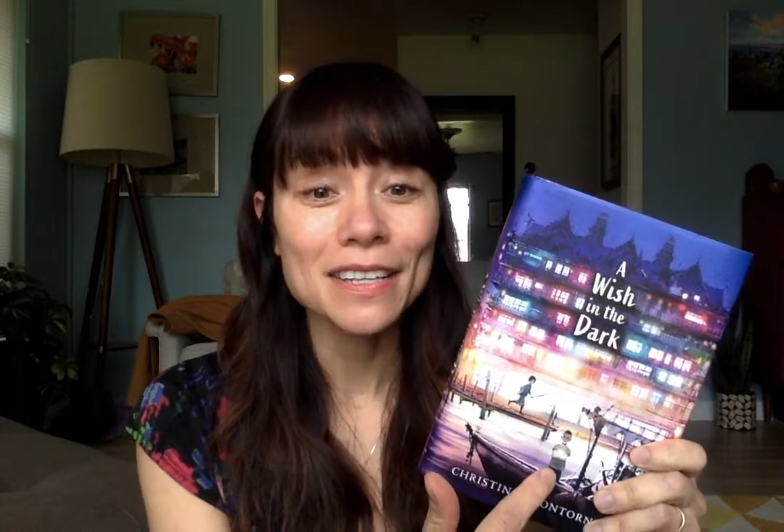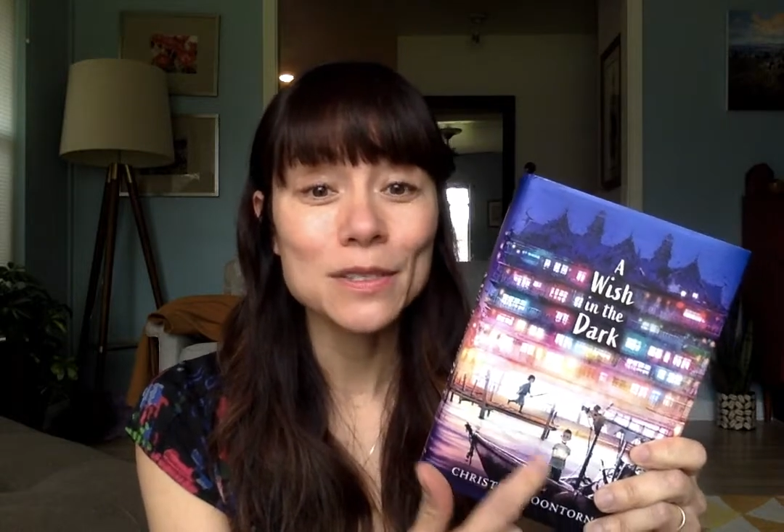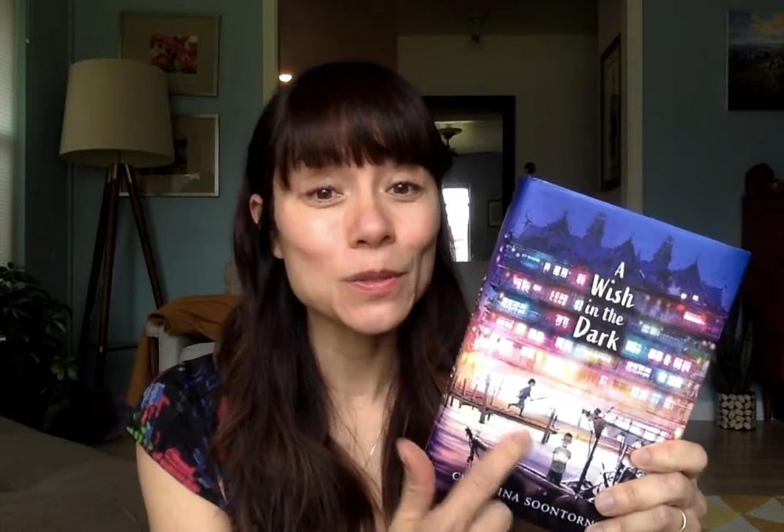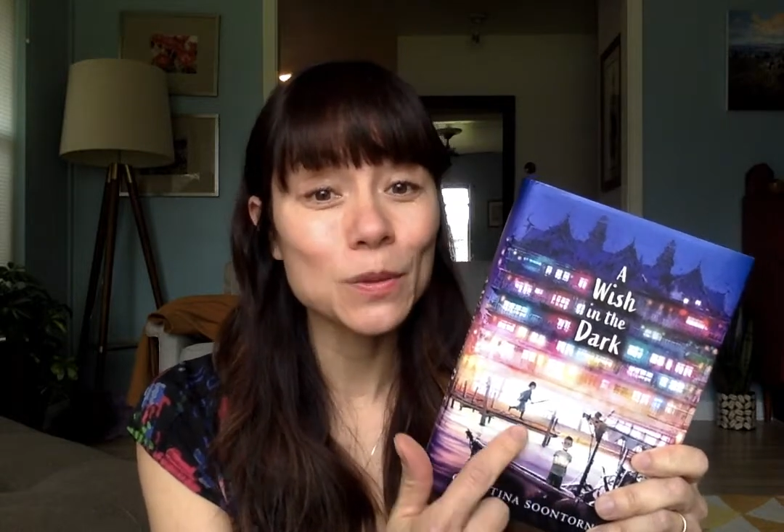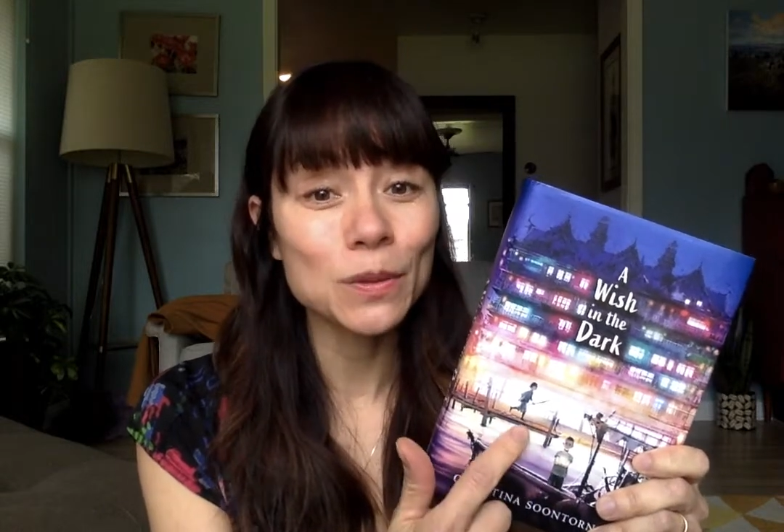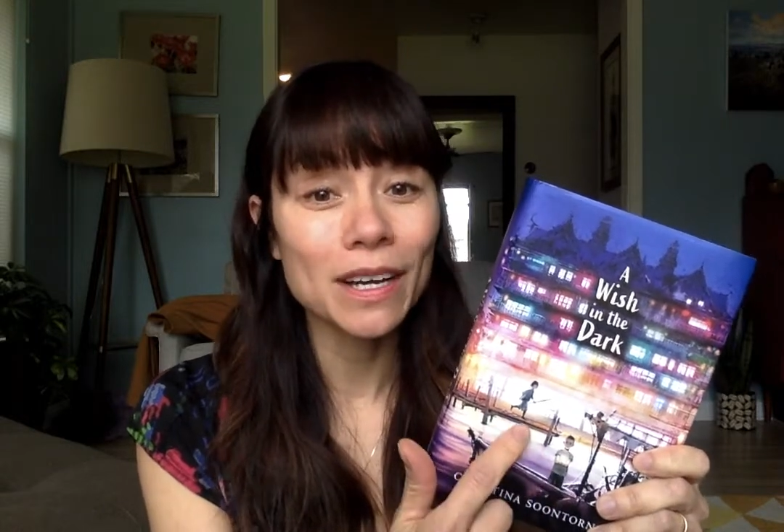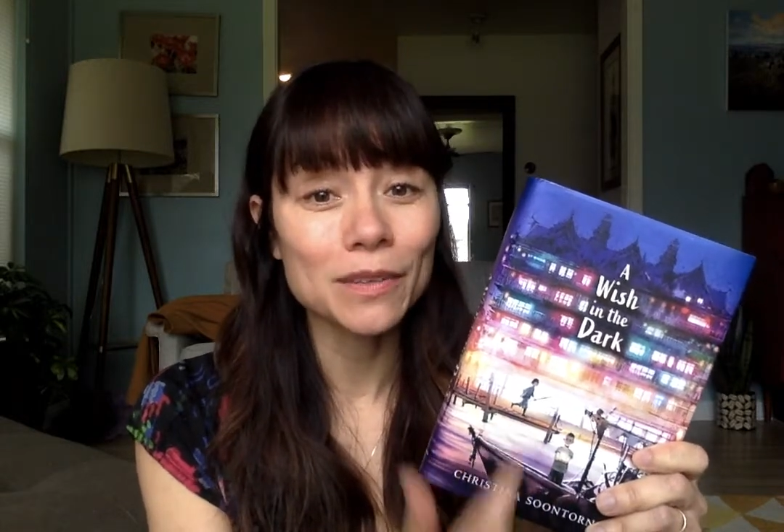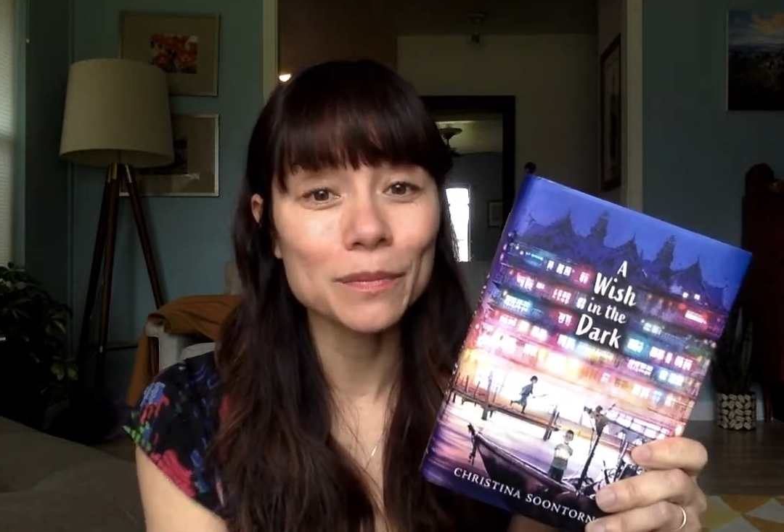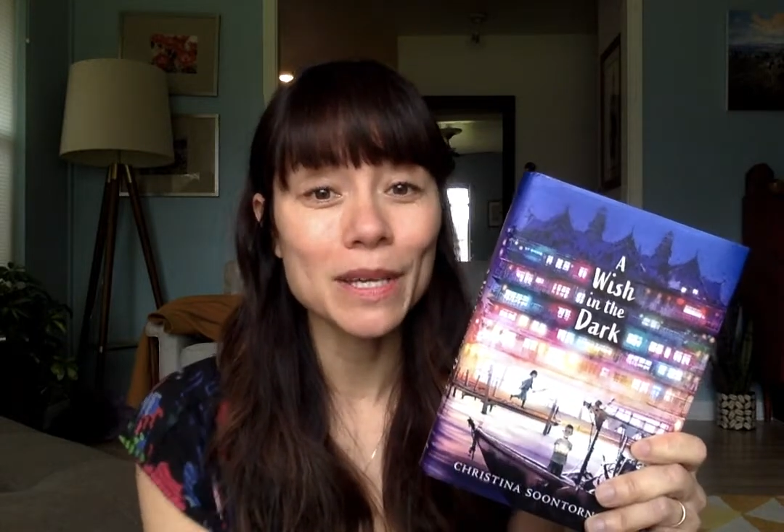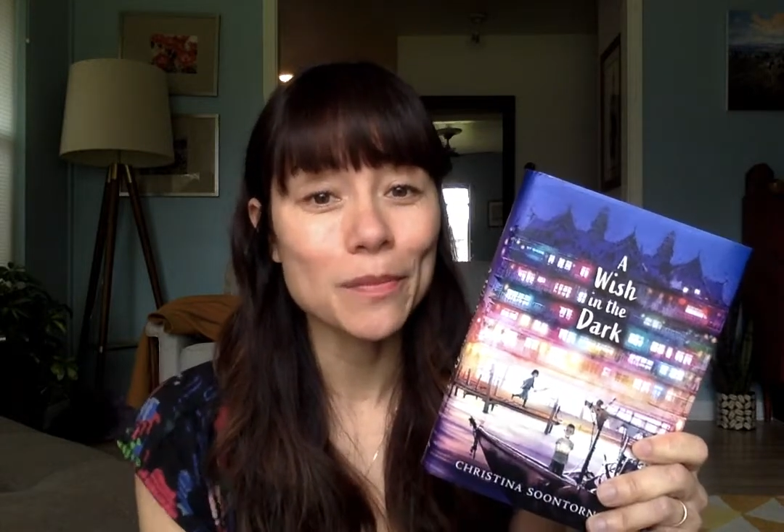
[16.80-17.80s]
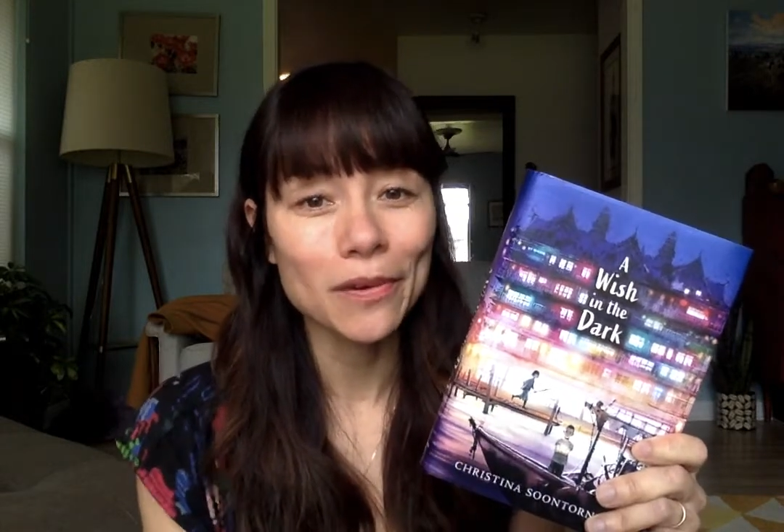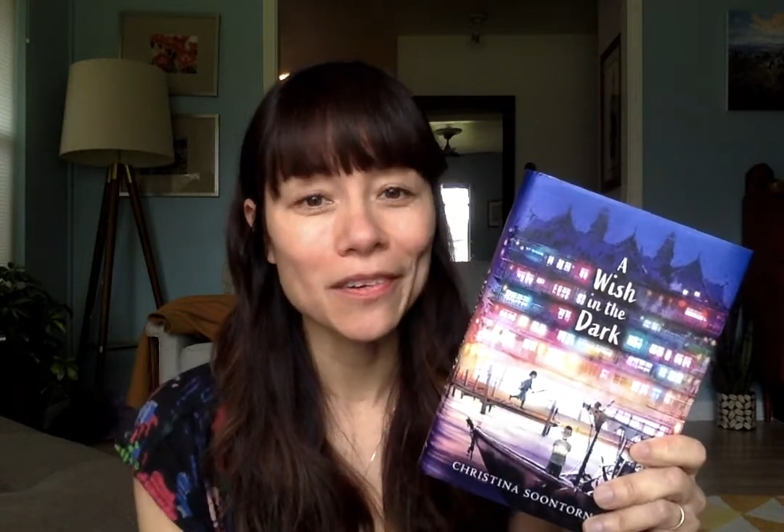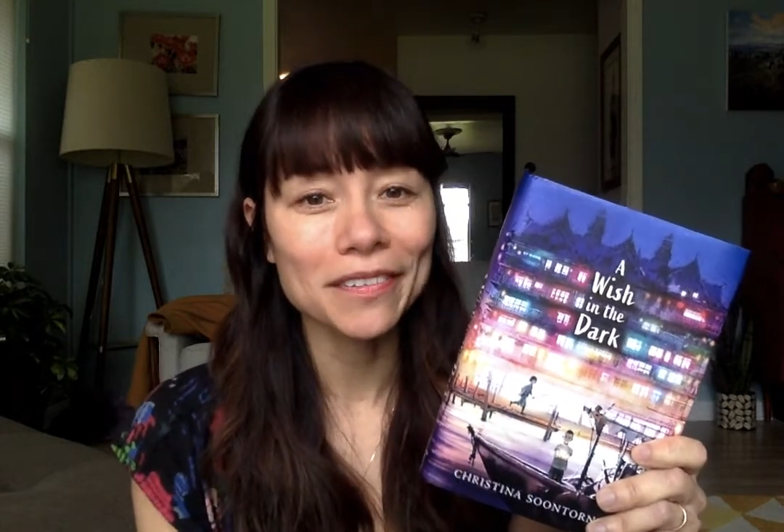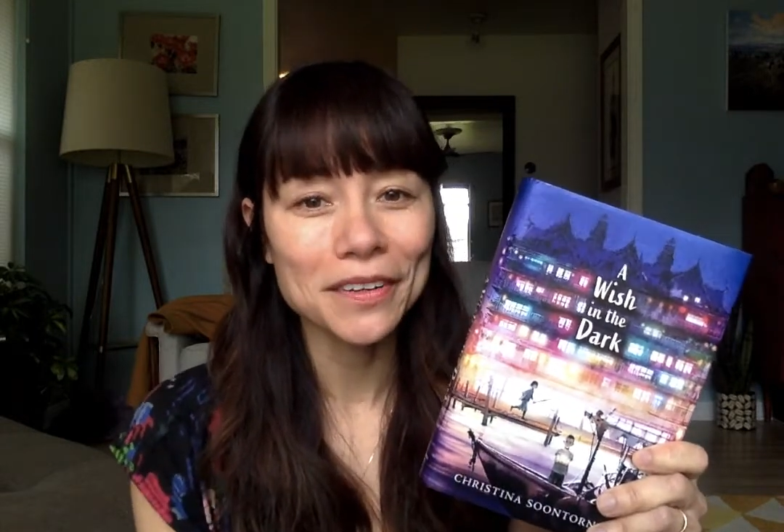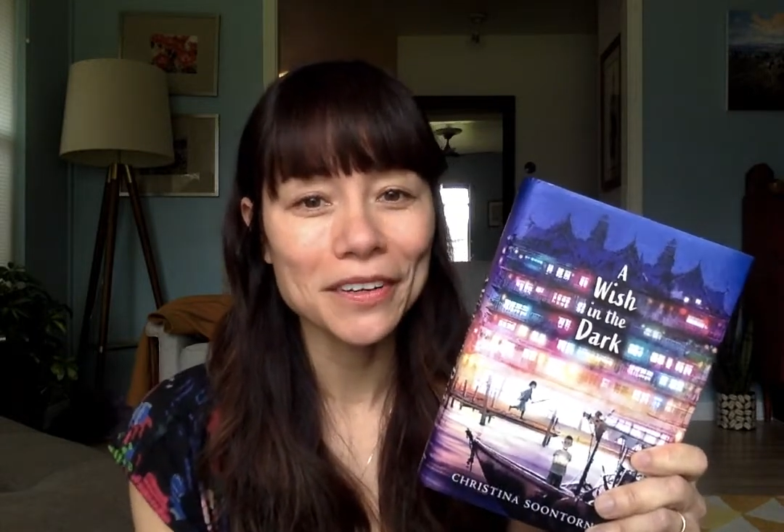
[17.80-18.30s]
two young people that